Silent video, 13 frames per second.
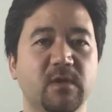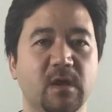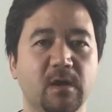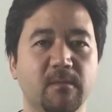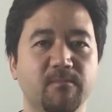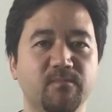
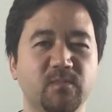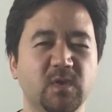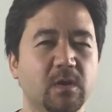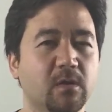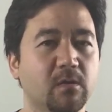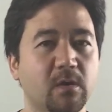
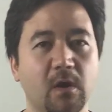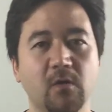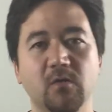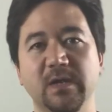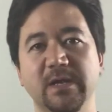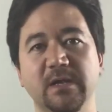
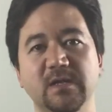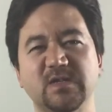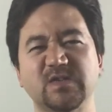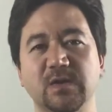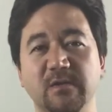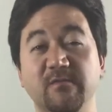only
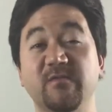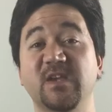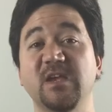sort of